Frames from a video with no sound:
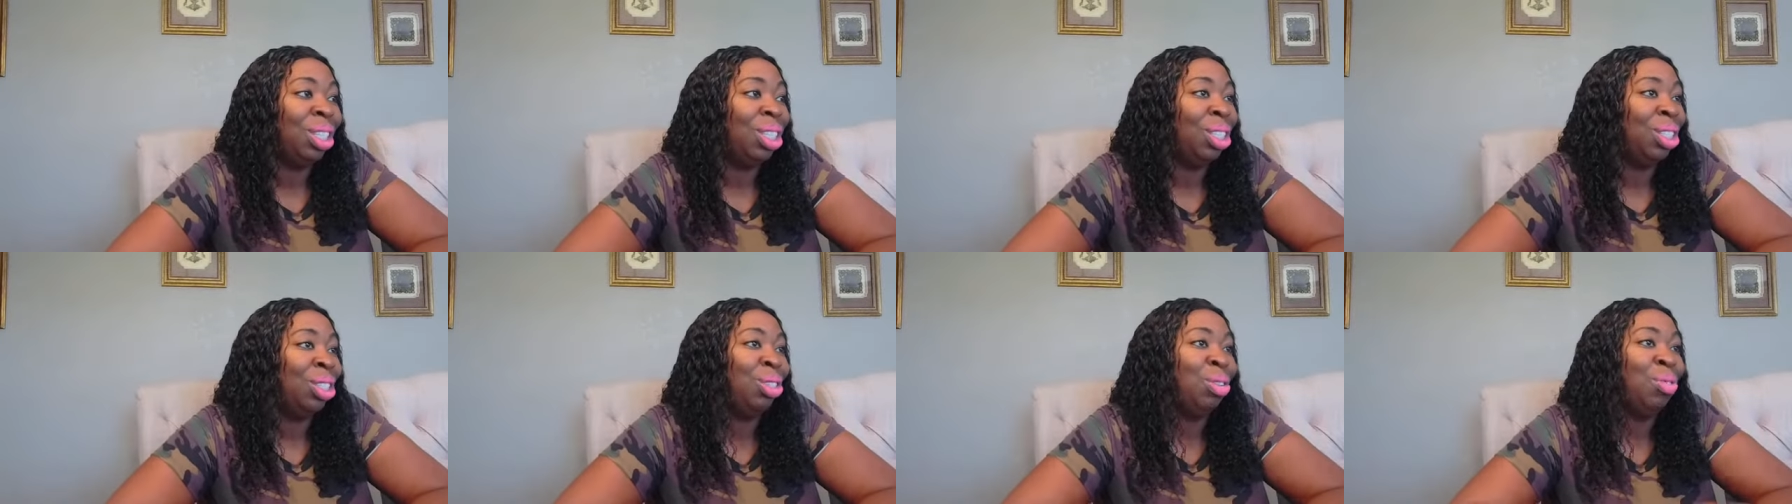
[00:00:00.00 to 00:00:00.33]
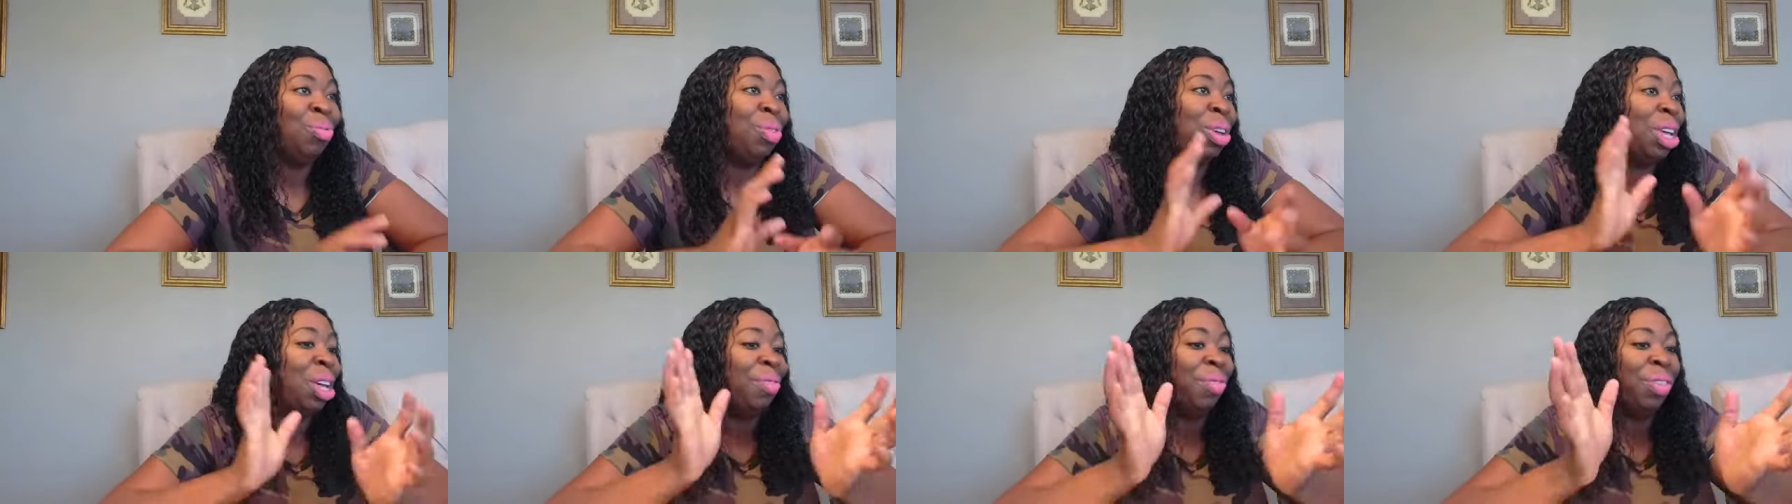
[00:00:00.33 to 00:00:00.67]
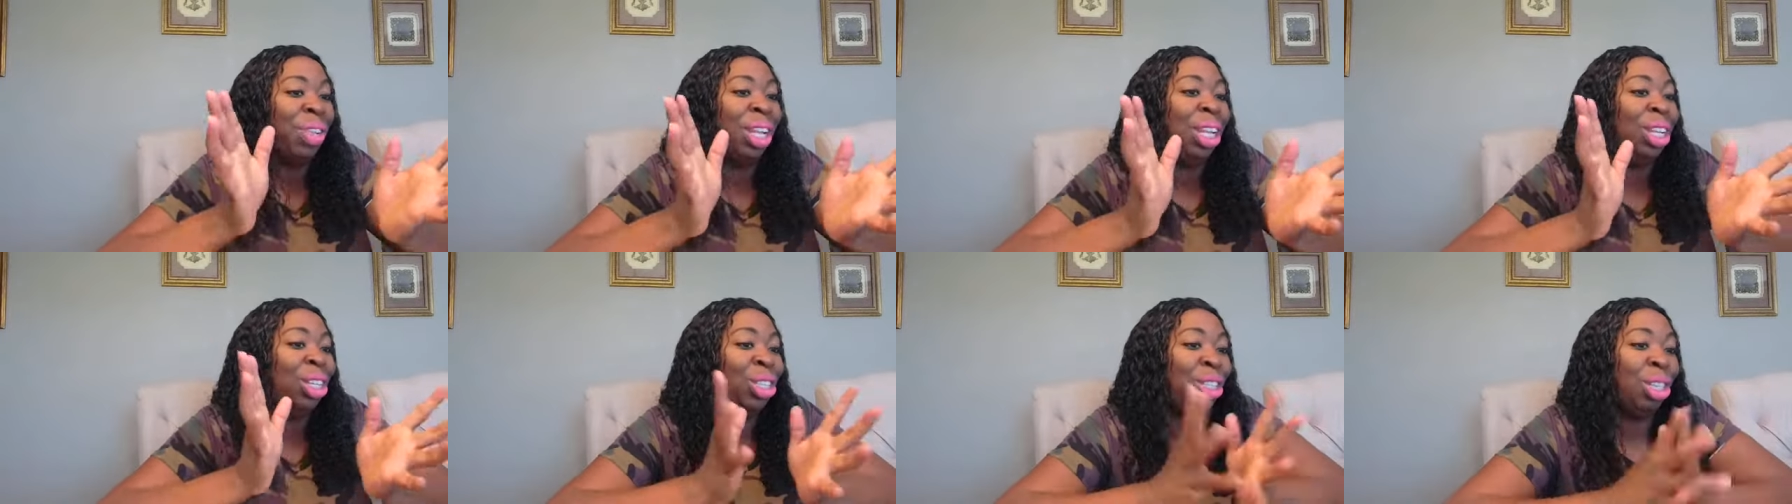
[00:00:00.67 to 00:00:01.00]
So wherever
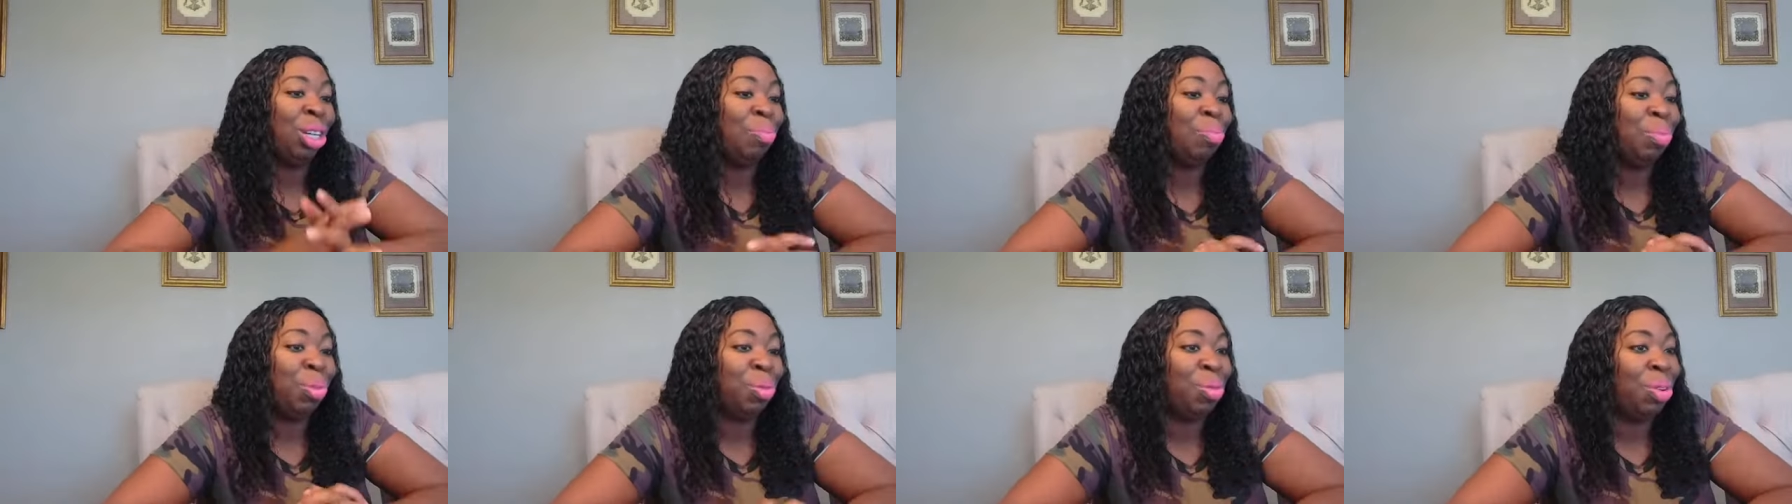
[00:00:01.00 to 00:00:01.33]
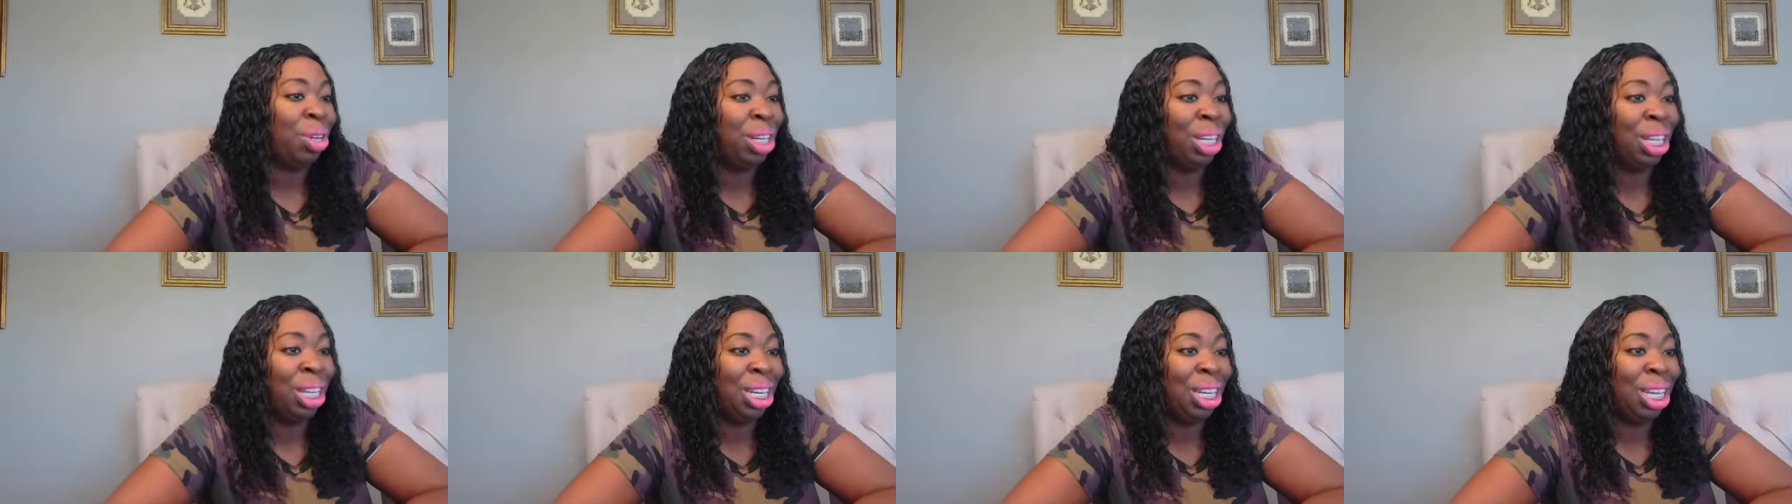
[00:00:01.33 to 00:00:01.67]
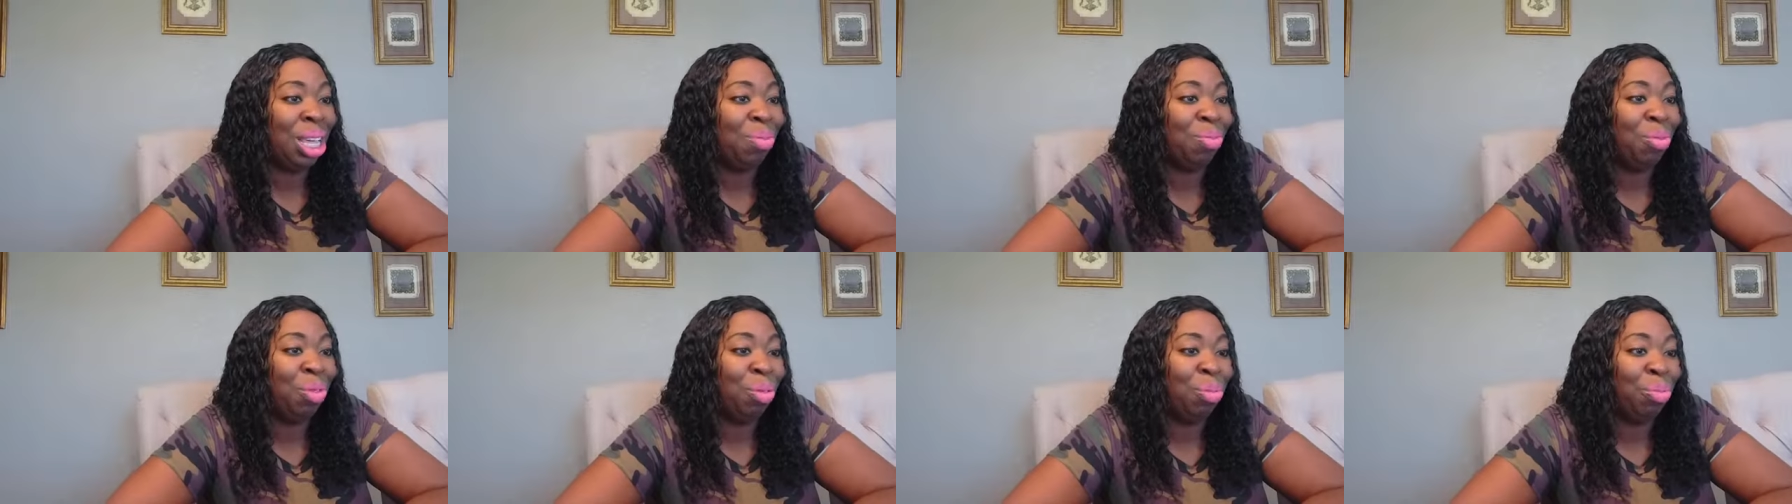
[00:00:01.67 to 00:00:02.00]
they jump on, they,
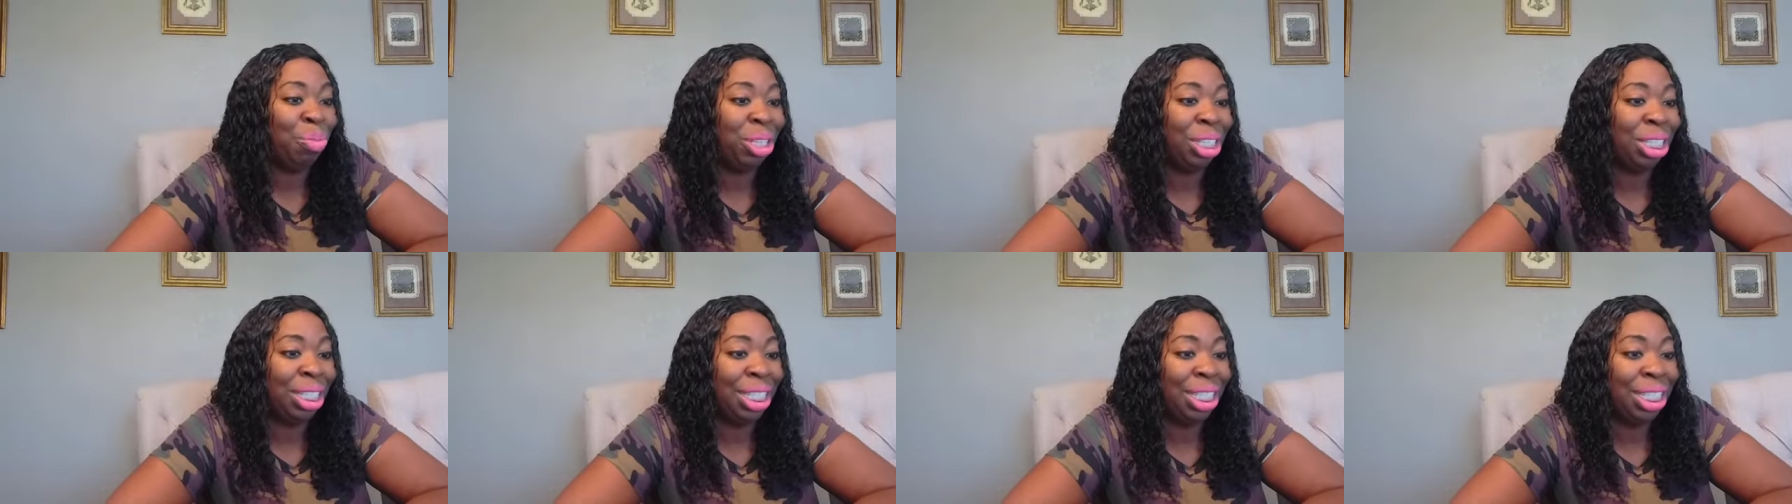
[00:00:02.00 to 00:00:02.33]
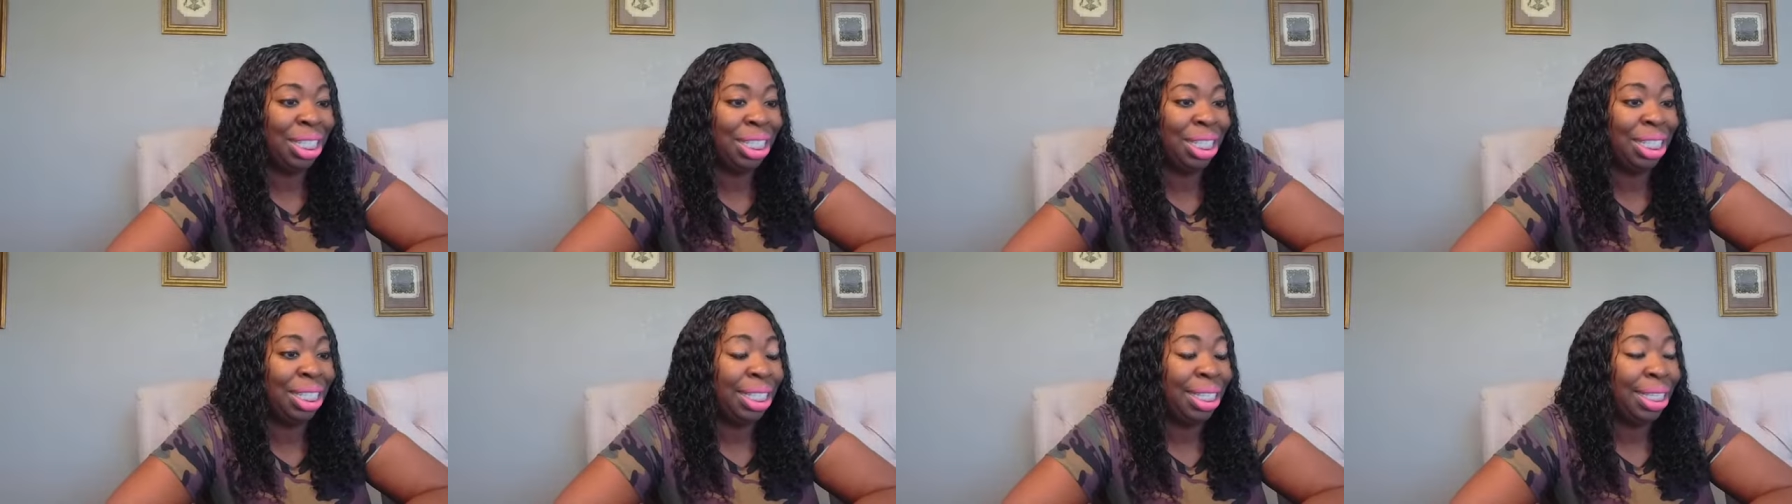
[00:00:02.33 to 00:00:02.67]
they won't miss it.